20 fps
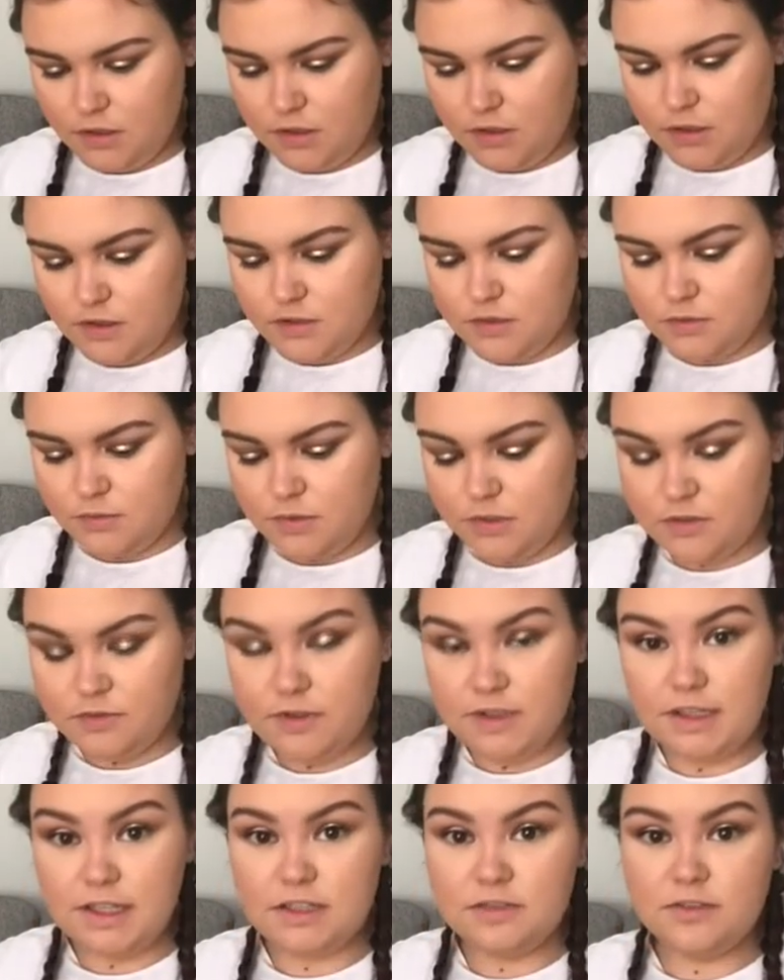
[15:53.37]
So when I
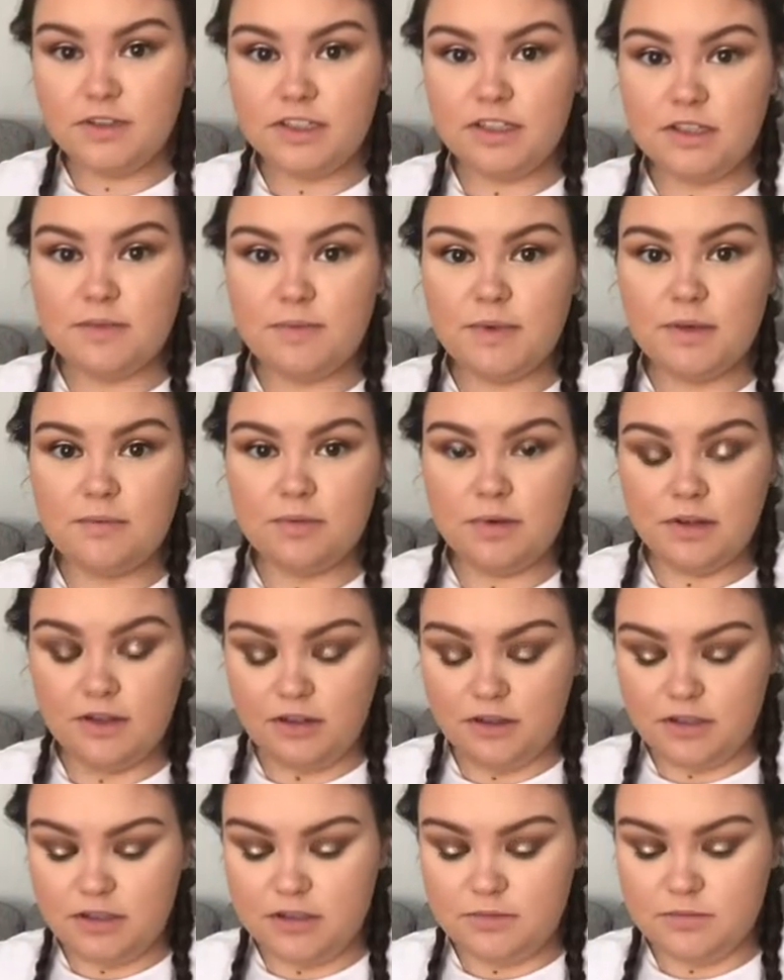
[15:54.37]
think that's ready to be
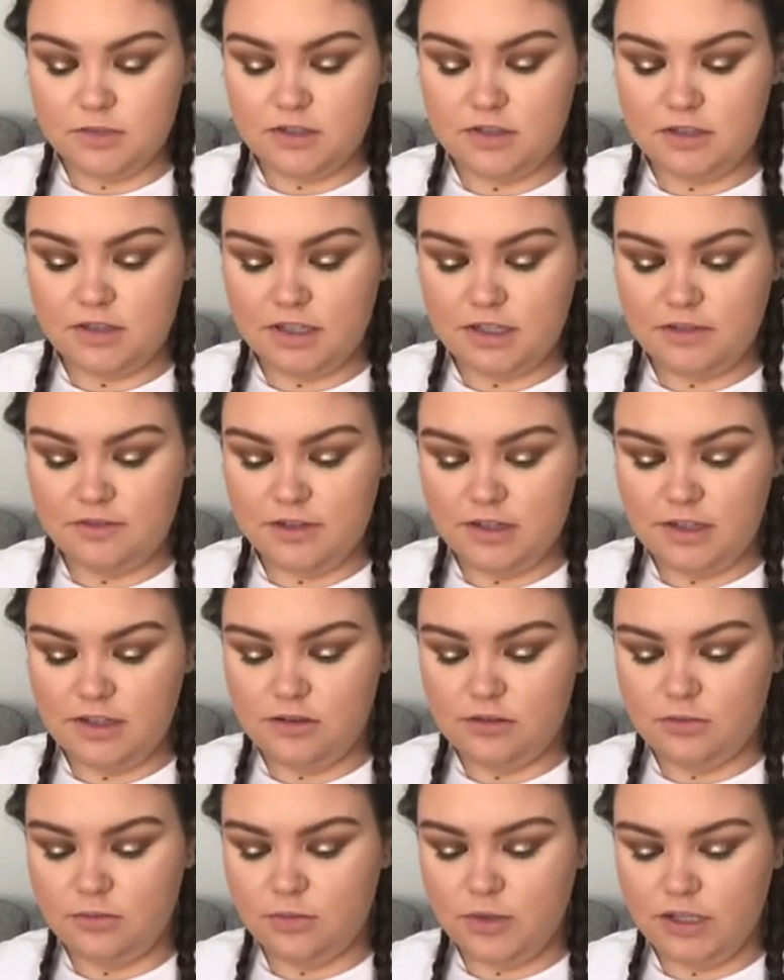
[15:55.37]
applied, I'm just going to give it a
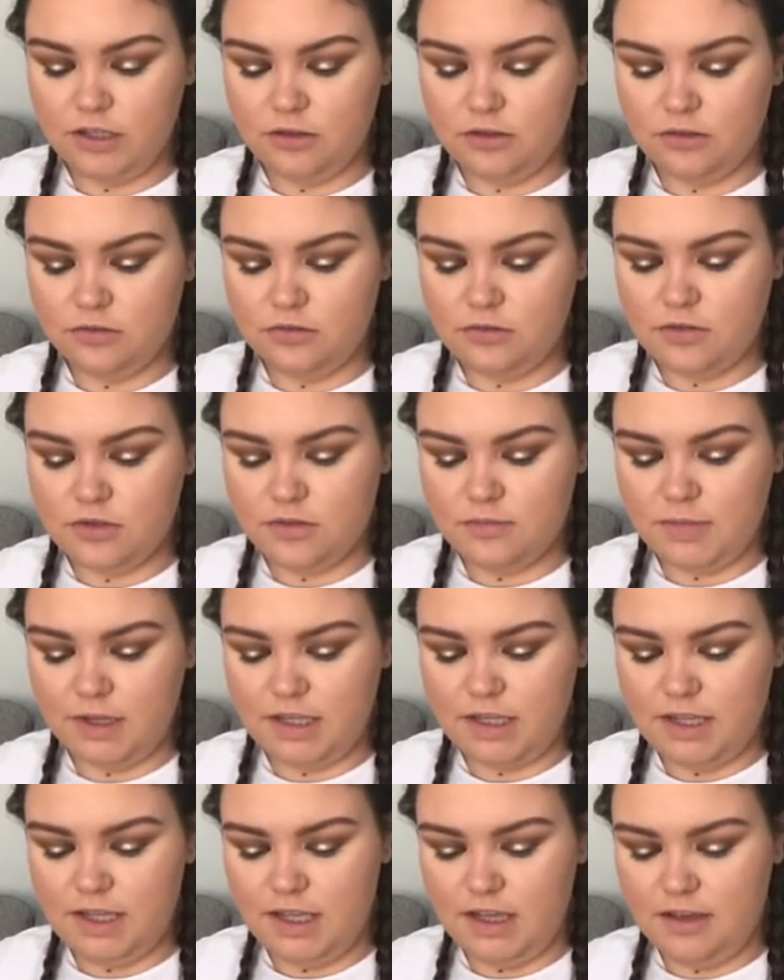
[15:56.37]
little wiggle to
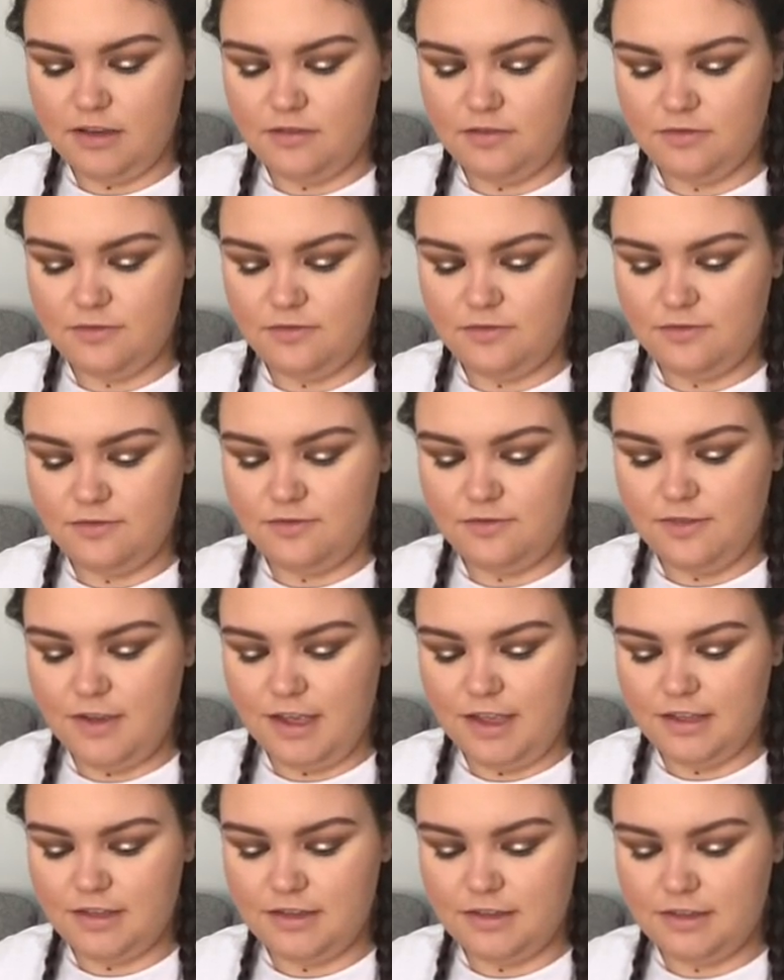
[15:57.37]
make it fit
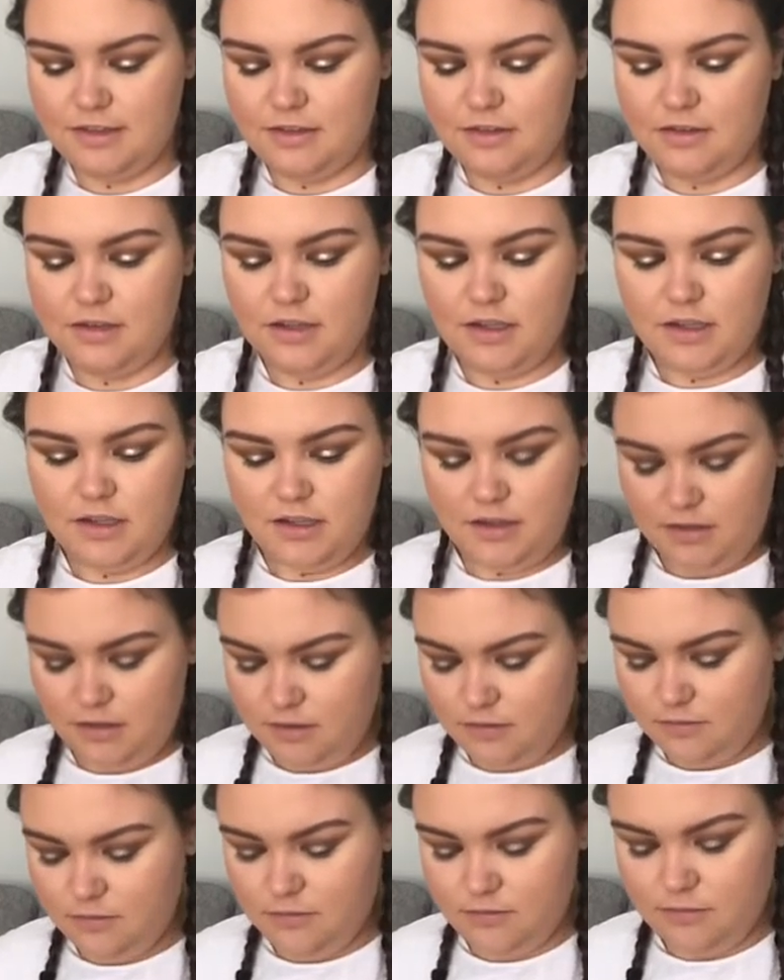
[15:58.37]

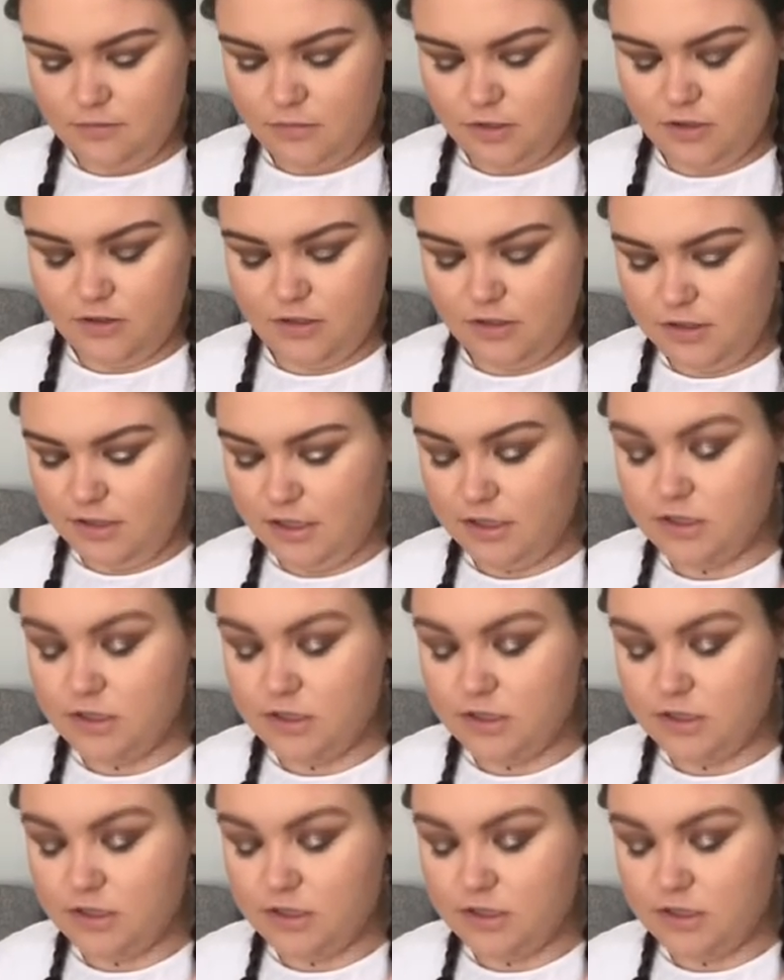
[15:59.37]
my lash